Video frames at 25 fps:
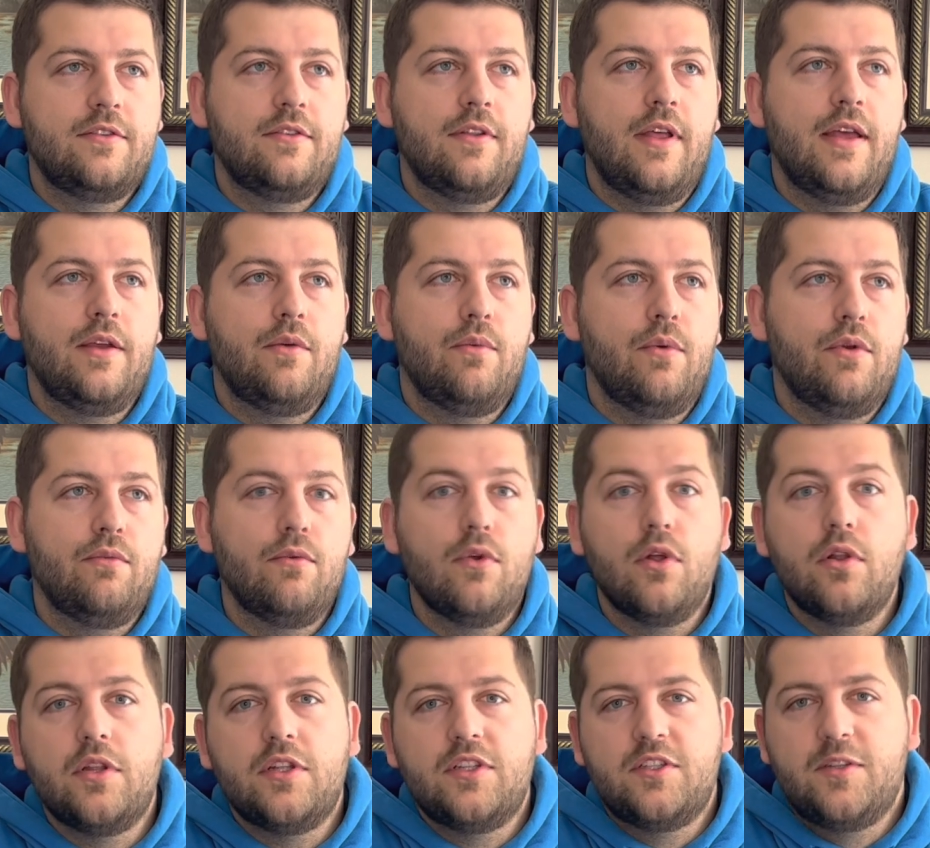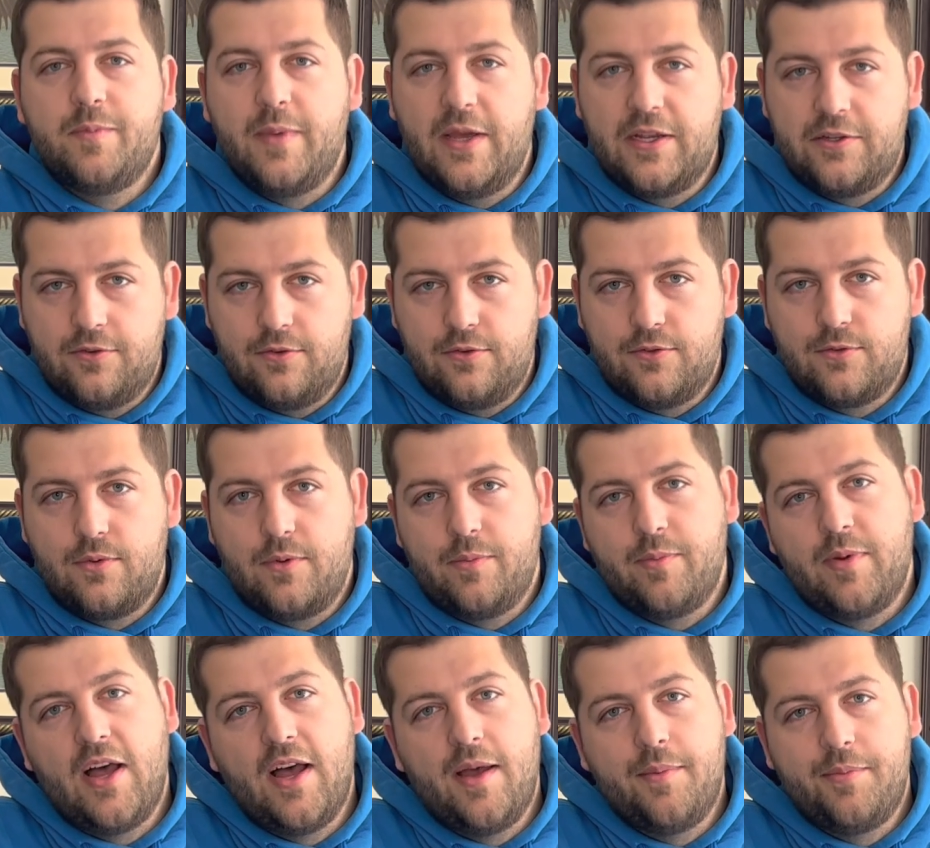like when Roland Specials were
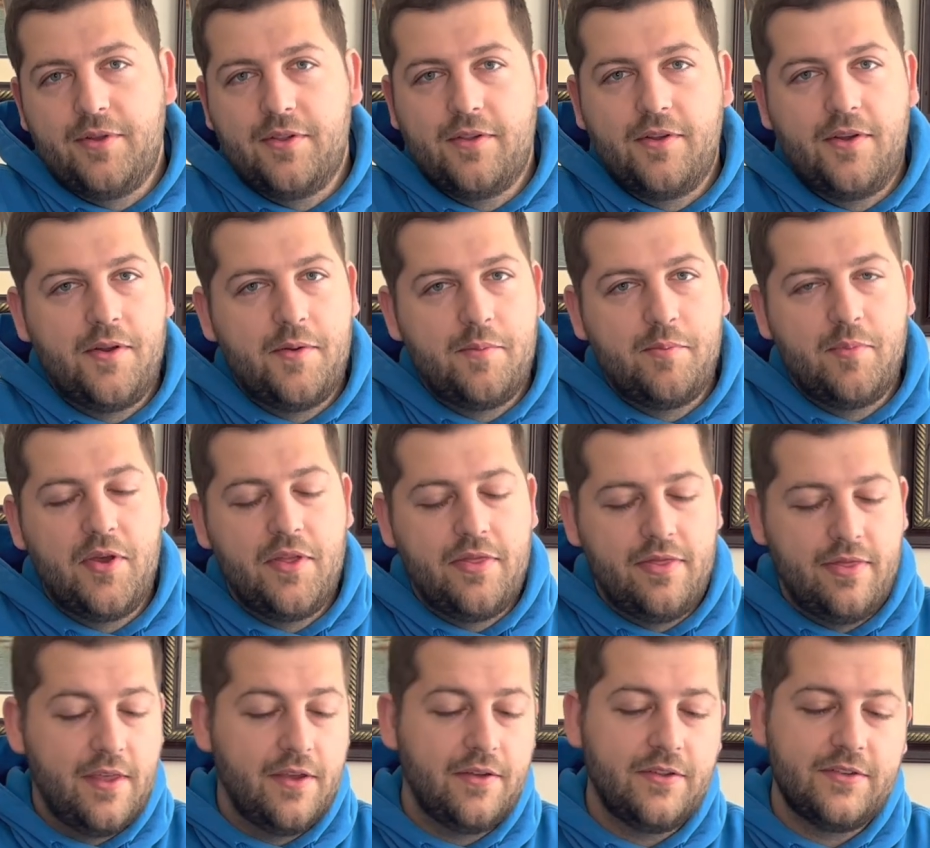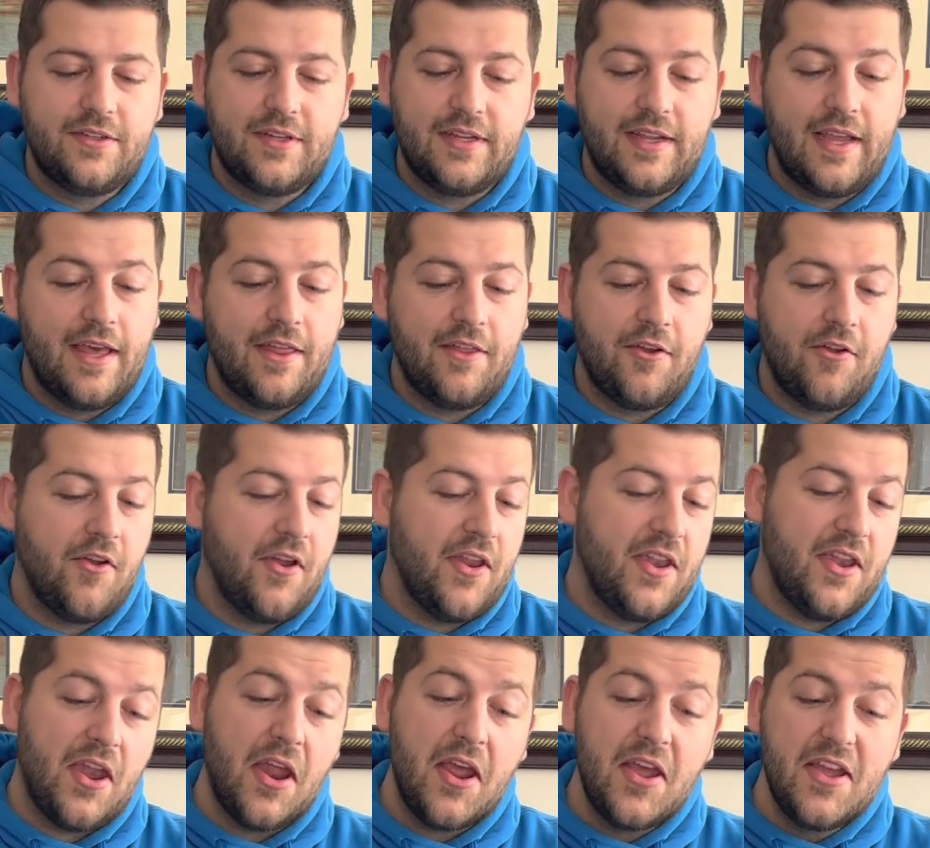popular, and putting those together
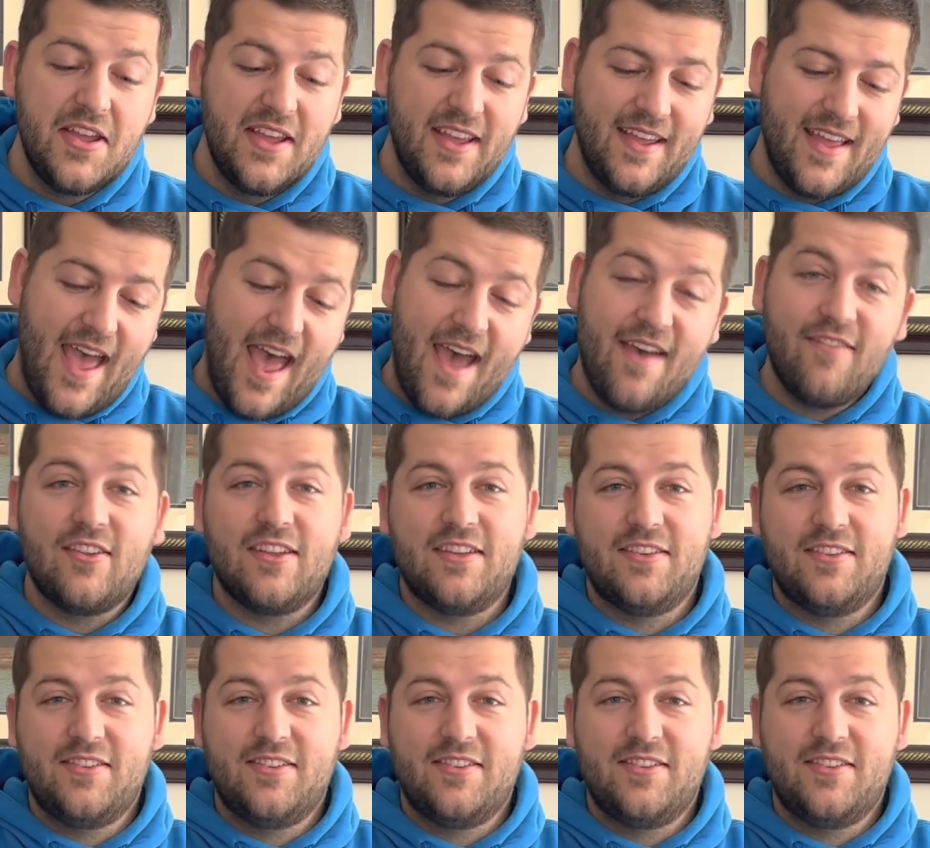and having